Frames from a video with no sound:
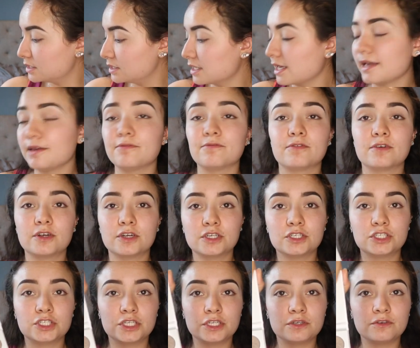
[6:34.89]

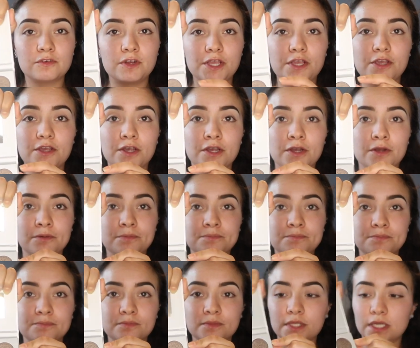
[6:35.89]
Diversion right here.
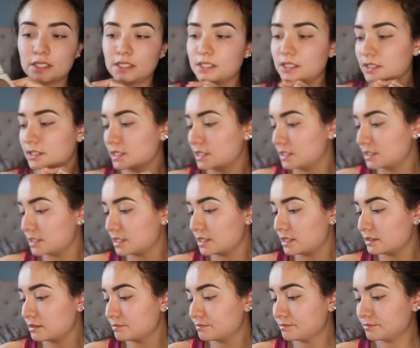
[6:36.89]
I think that's how you
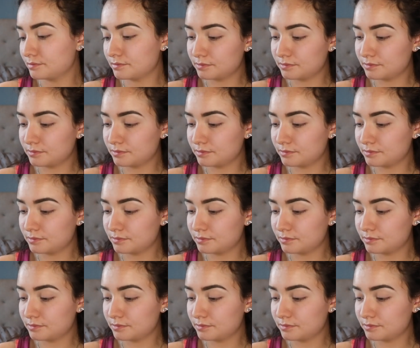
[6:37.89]
say it.